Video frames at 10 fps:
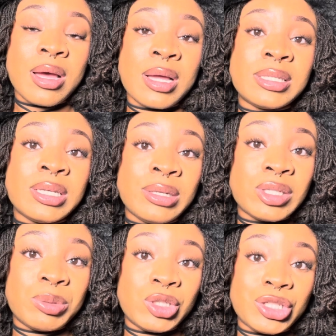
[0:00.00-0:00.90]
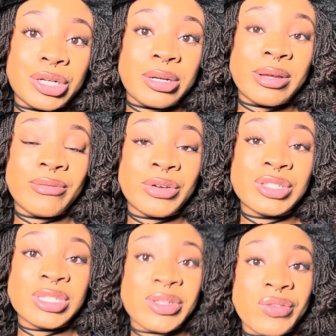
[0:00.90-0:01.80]
until it's mature.
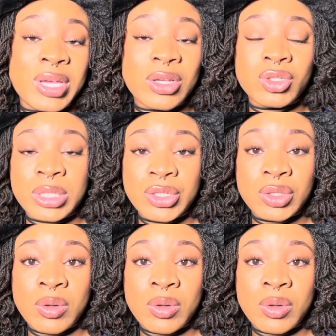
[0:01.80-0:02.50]
Versus if you get traditional